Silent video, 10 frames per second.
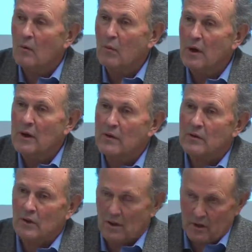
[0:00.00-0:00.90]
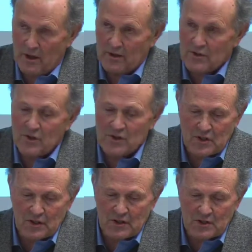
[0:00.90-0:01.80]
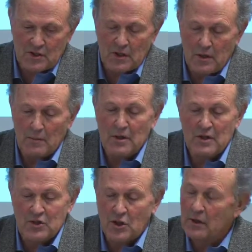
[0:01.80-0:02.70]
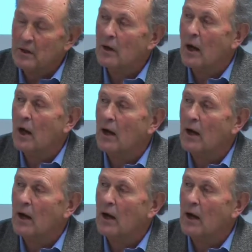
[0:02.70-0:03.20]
with characteristics emerging